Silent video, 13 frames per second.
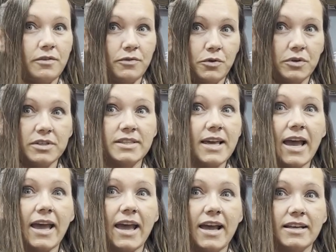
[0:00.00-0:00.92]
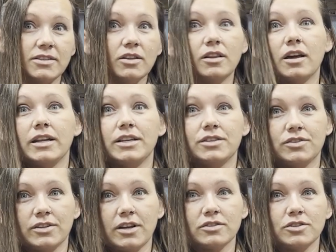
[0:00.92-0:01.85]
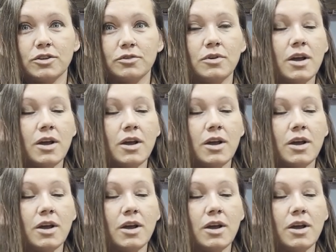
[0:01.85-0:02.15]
of course, that has a lot of history also,